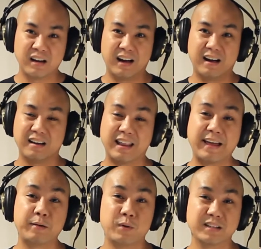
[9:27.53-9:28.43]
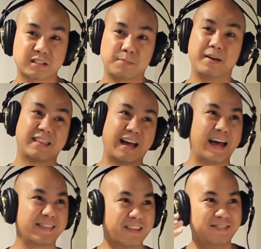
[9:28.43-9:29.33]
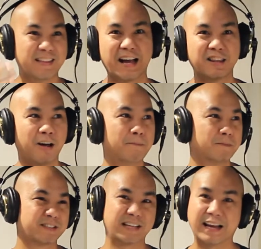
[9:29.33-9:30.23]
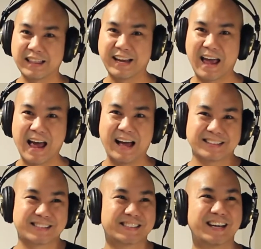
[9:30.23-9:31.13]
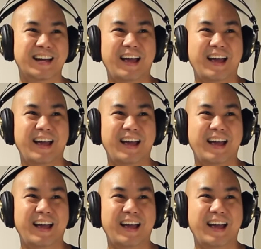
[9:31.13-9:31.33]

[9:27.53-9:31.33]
Like Will Smith, I had the nylon cycling hats.